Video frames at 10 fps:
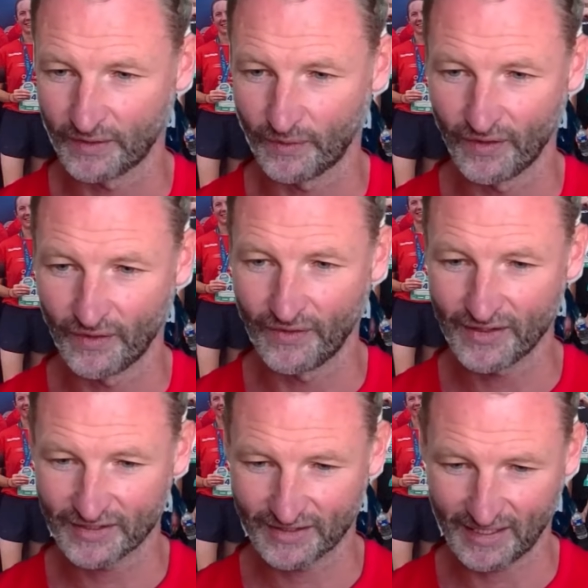although
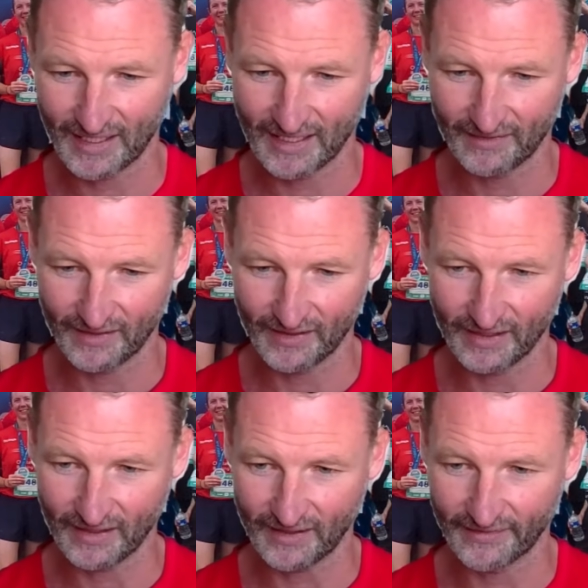this here
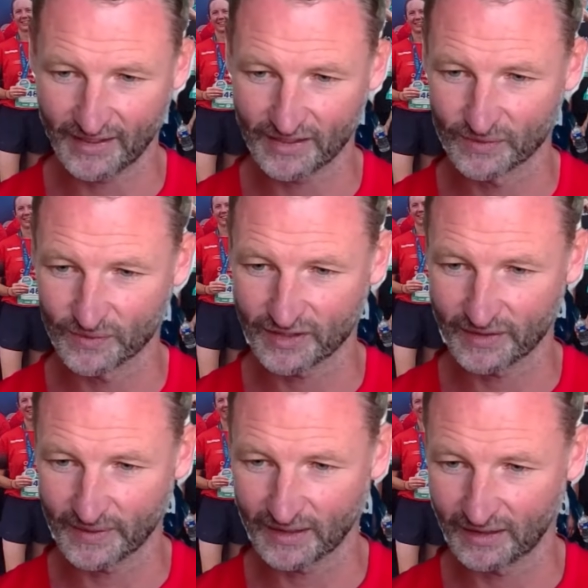I think is
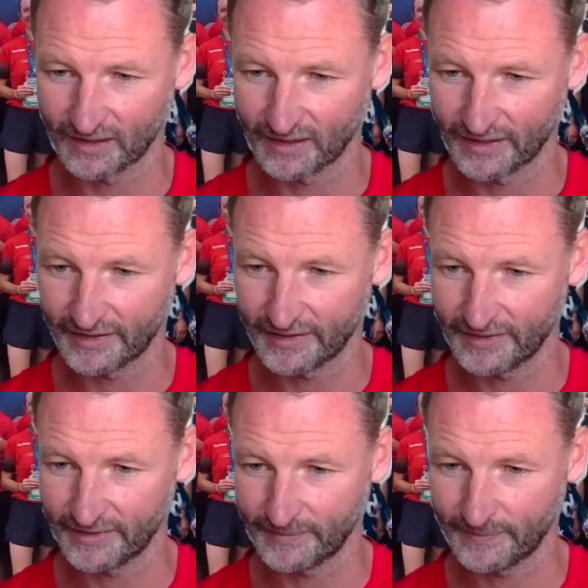also a
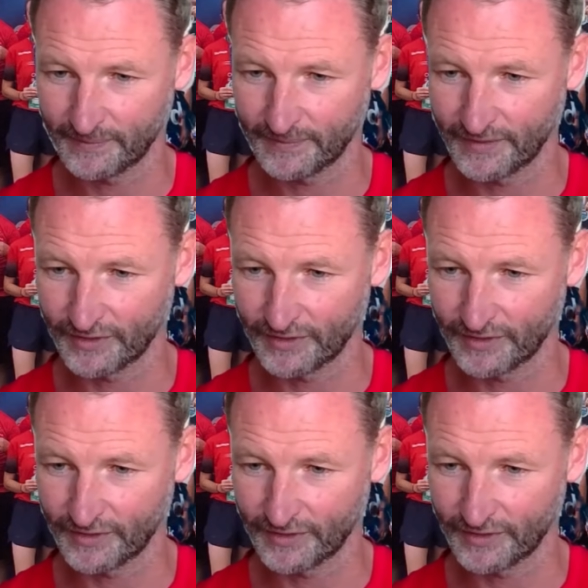climb